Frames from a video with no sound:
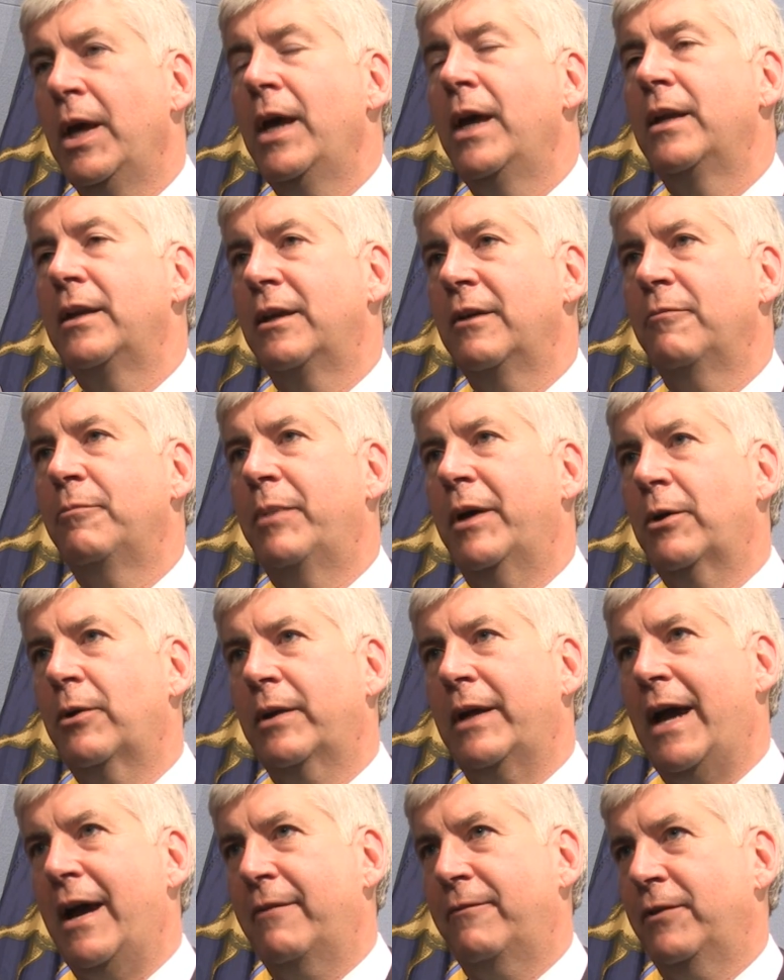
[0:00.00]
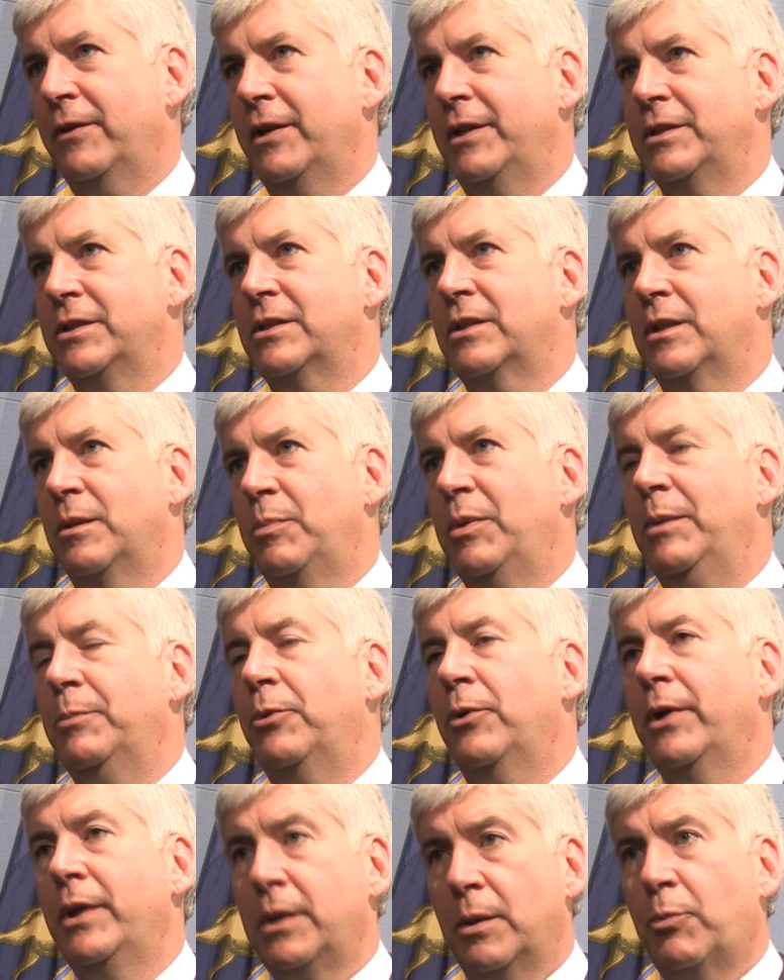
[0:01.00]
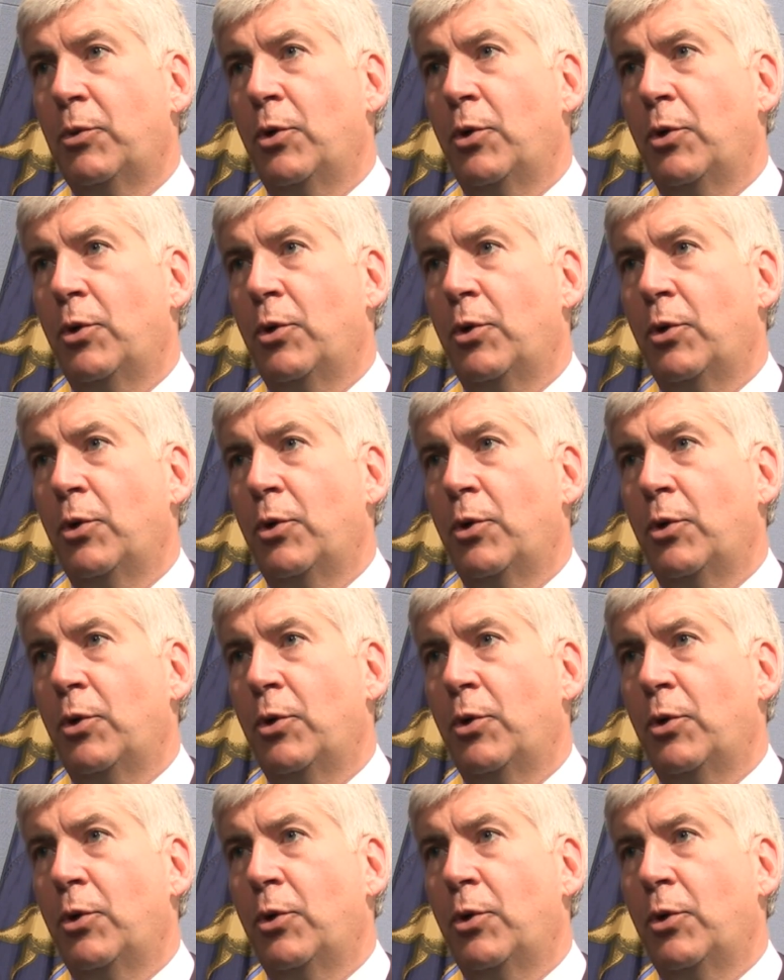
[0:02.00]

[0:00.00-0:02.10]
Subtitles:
and give better confidence to the people in the